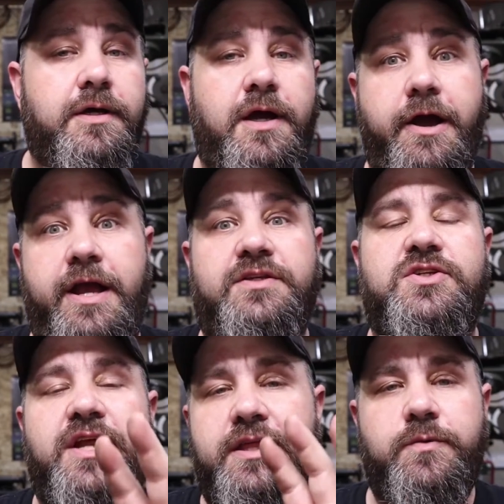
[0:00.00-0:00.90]
All right,
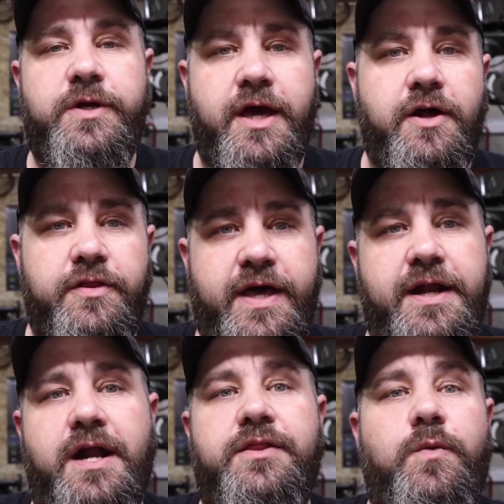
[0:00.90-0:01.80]
so now that we got all that
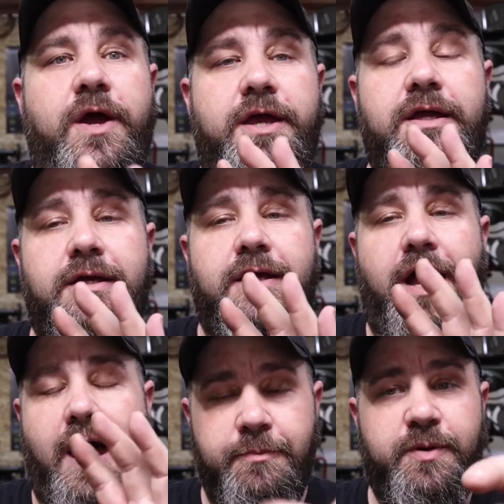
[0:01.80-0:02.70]
out of the way,
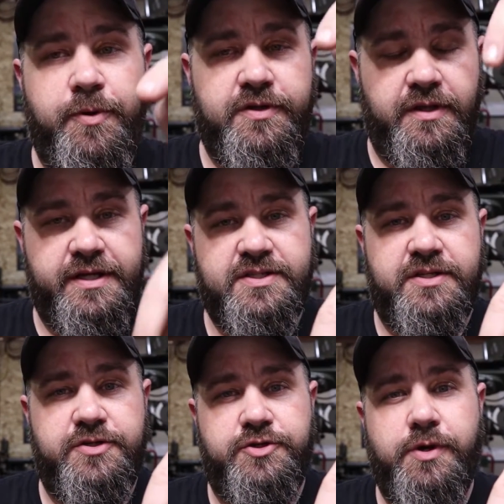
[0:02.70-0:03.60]
I'm going to put the links in
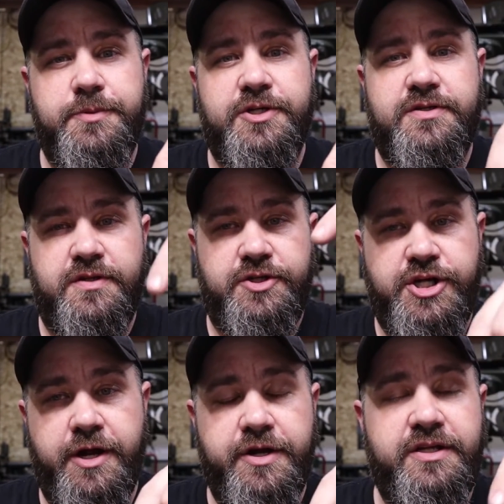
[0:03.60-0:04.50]
the description to the
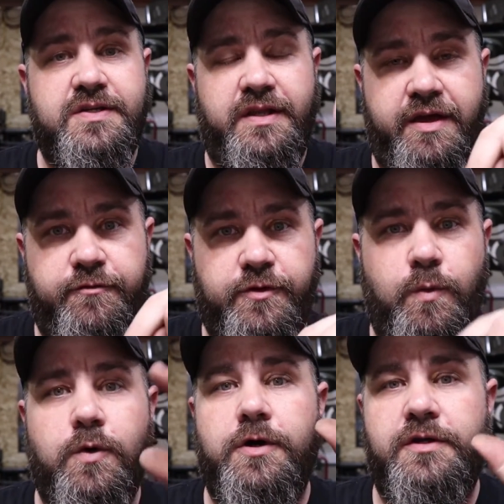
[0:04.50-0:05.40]
charity, to Light for the
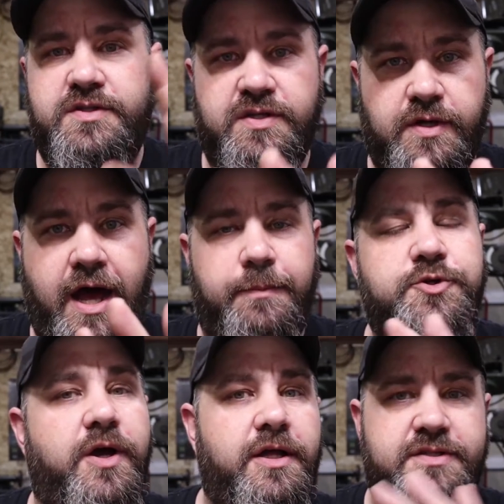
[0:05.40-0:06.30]
World, to
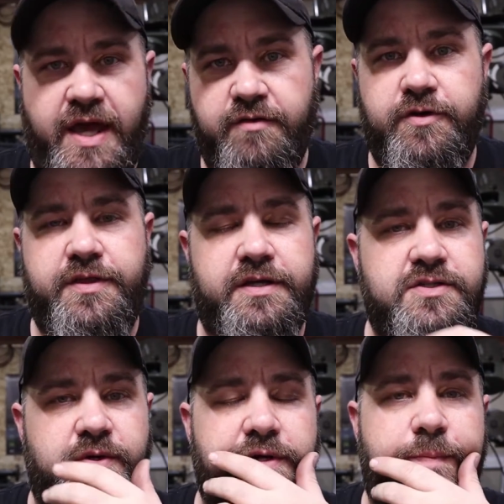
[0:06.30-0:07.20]
OPTREL, to everything,
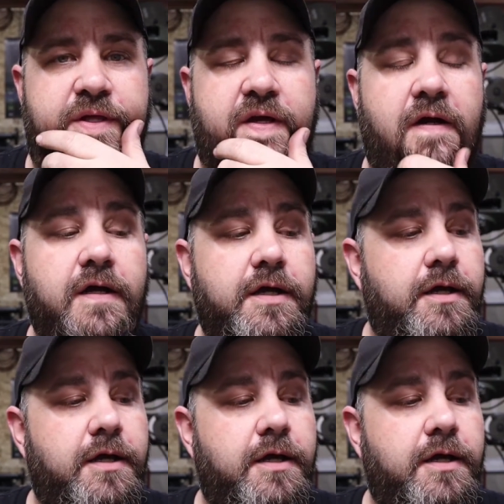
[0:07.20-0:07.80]
so it'll be there.